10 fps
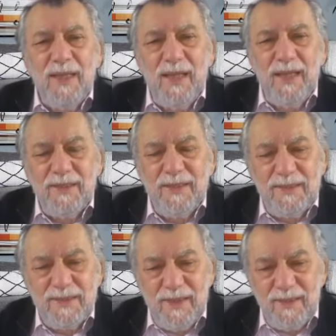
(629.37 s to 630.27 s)
And he
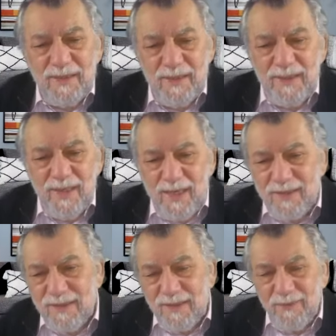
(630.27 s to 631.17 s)
said,
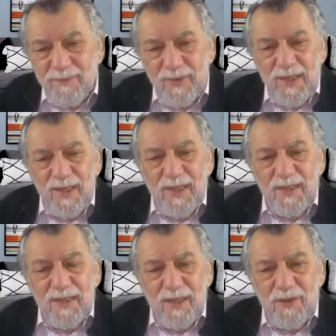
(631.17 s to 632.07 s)
yes.
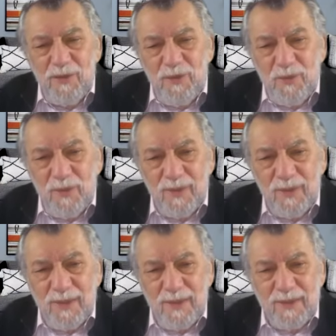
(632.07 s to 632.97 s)
Can you
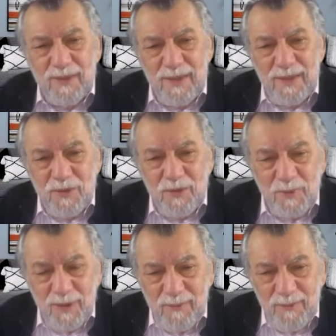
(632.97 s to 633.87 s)
teach
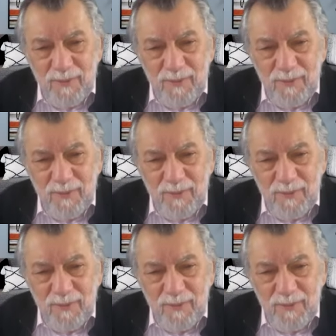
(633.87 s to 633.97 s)
me